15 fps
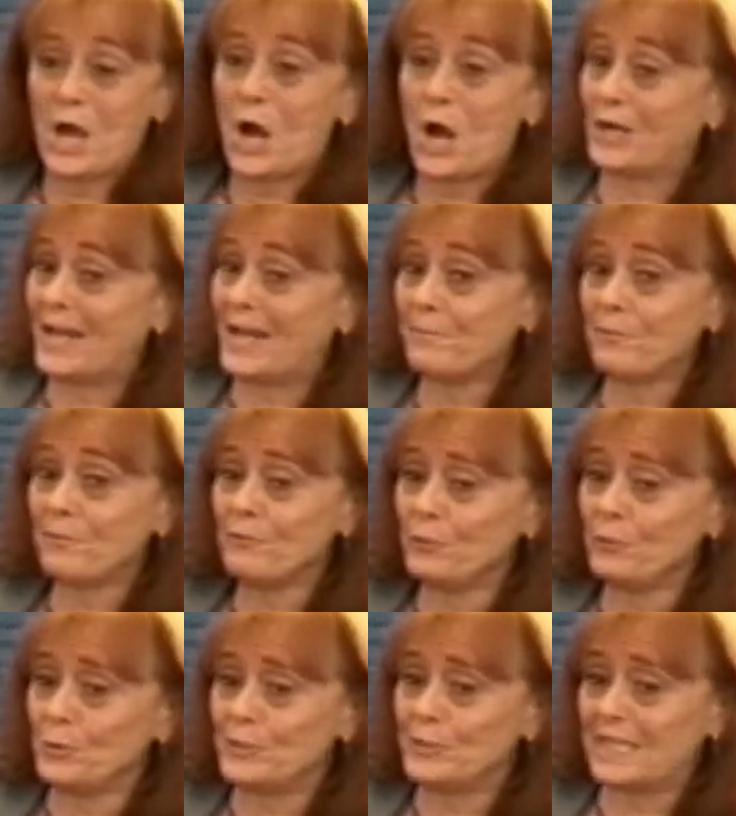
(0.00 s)
On April
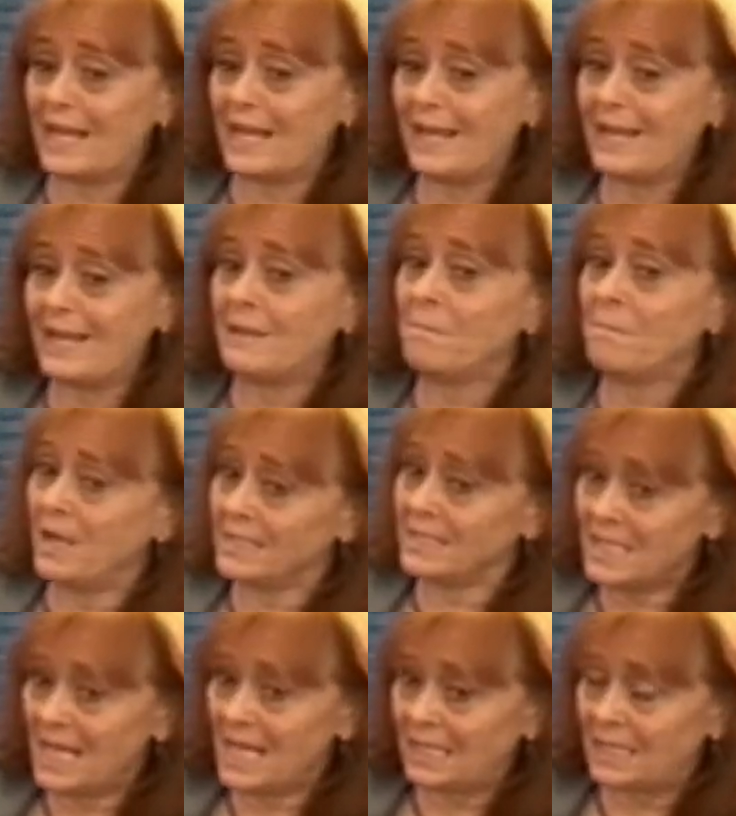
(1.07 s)
Fool's Day in
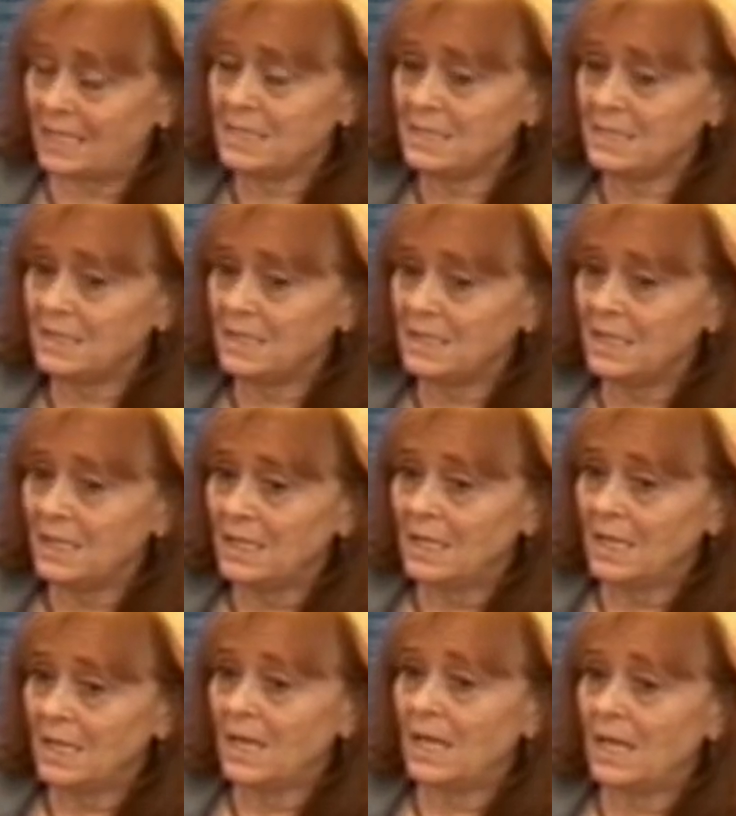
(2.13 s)
Montana,
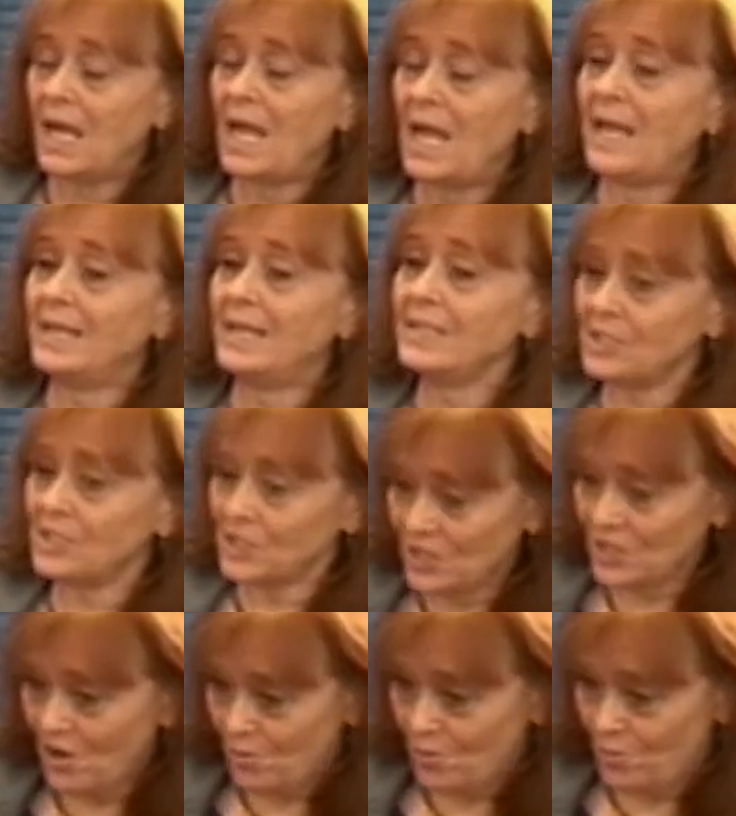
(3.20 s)
and it
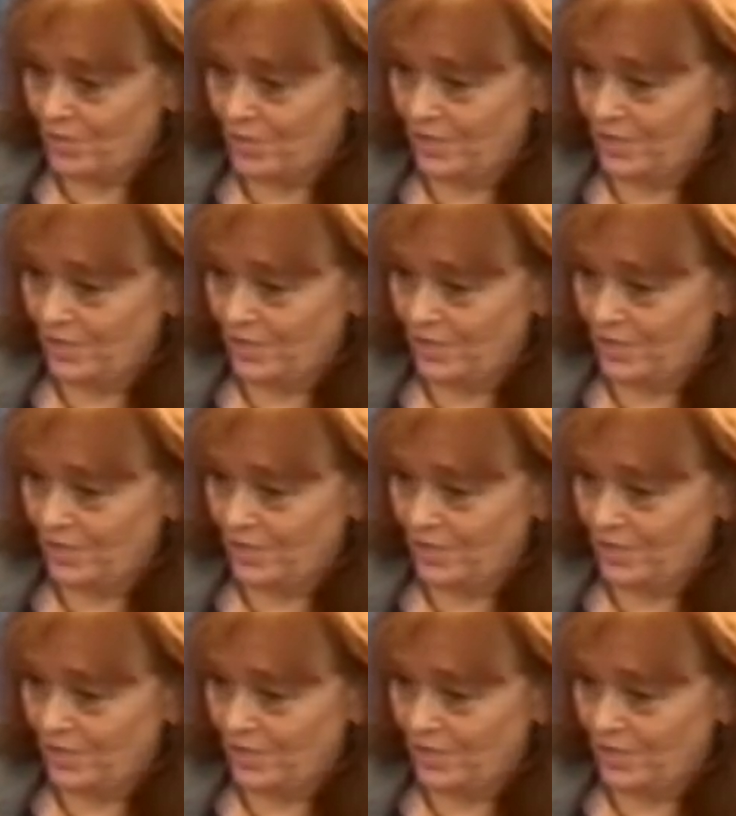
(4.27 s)
snowed.